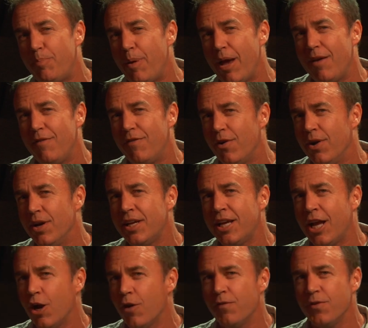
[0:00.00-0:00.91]
pay very
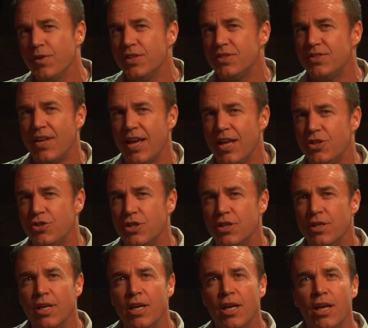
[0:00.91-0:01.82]
careful
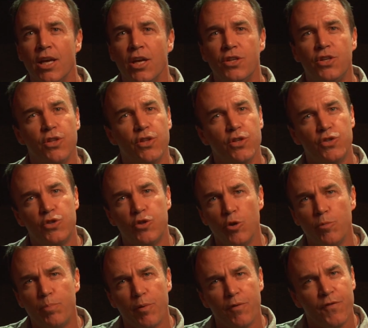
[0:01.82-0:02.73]
attention to the
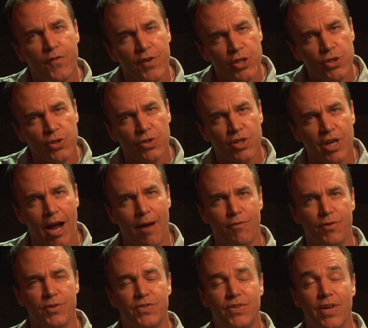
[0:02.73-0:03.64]
superficial
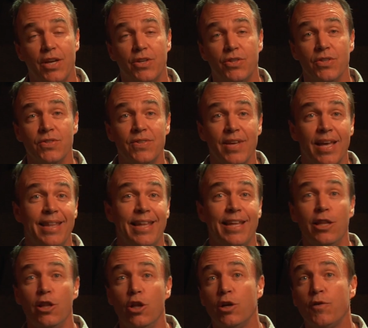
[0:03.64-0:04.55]
conversations and
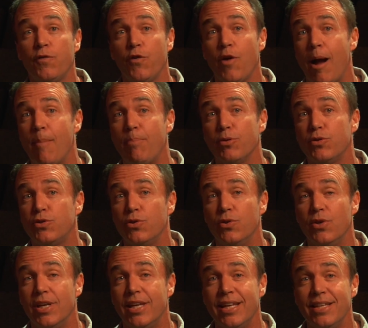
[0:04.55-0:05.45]
then look for
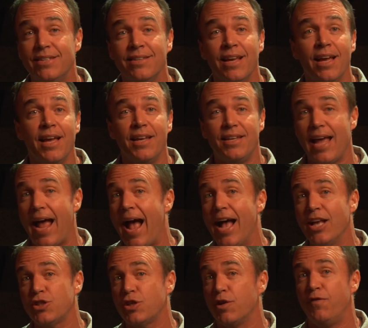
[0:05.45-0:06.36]
opportunities to
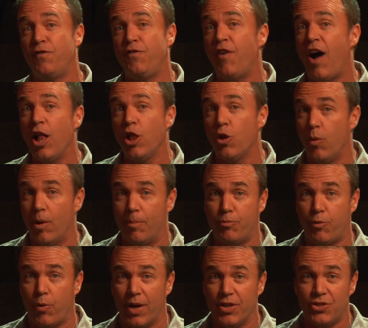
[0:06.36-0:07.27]
ask a
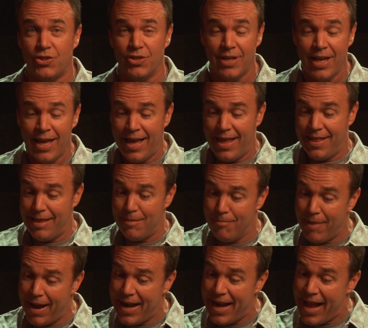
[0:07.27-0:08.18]
follow-up question that
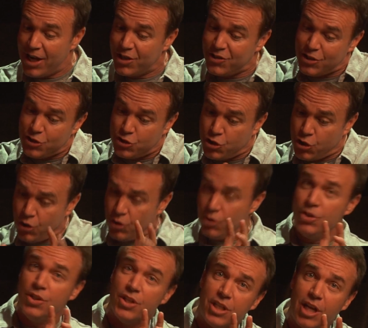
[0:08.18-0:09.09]
might actually
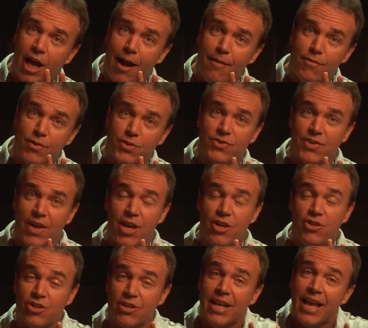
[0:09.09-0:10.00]
turn the
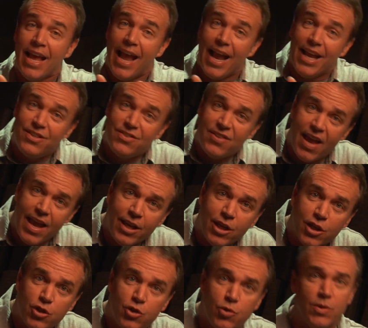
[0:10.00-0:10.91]
conversation and
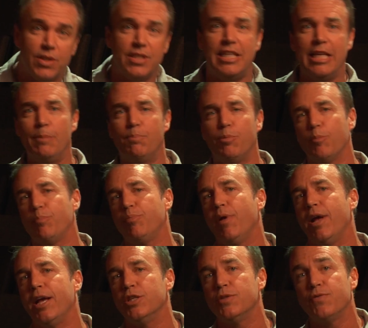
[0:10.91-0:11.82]
take it to a deeper
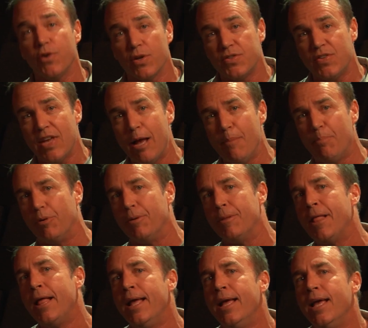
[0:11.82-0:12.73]
place. For example,
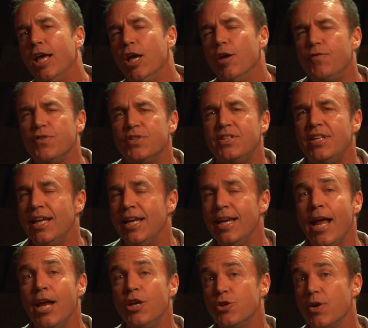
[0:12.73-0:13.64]
if a
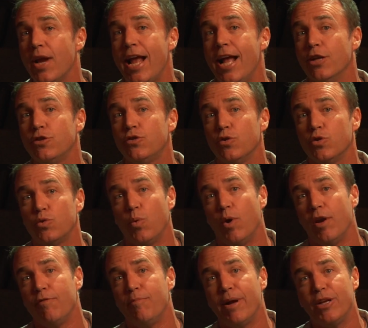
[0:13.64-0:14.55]
teenager answers
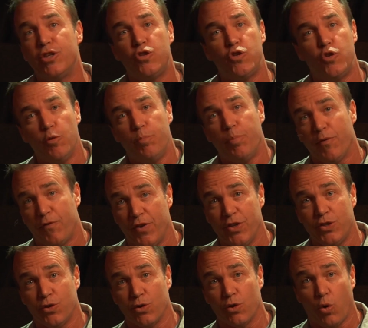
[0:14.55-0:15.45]
one of my
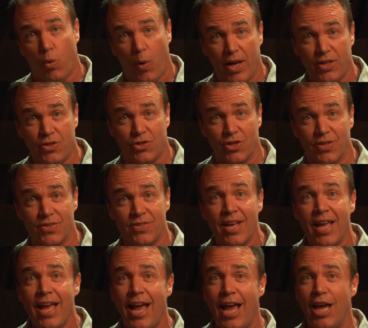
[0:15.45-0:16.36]
superficial questions
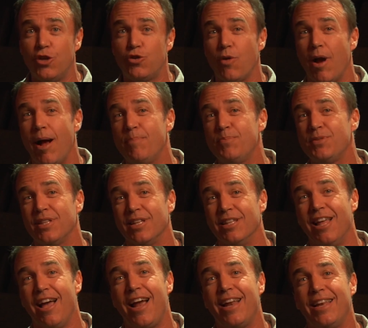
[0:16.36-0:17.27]
and drops the
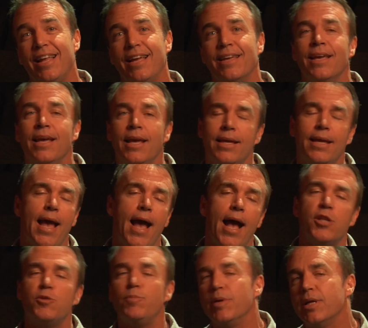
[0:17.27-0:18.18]
line like,
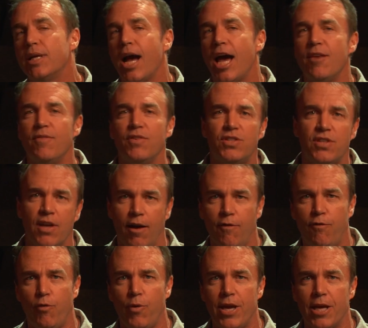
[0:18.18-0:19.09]
"Yeah, it's been kind of a
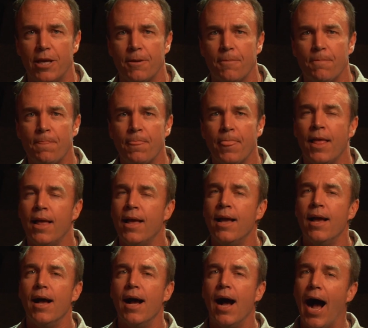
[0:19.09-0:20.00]
tough week,"
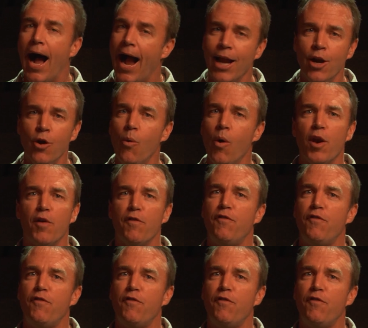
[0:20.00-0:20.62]
I don't want to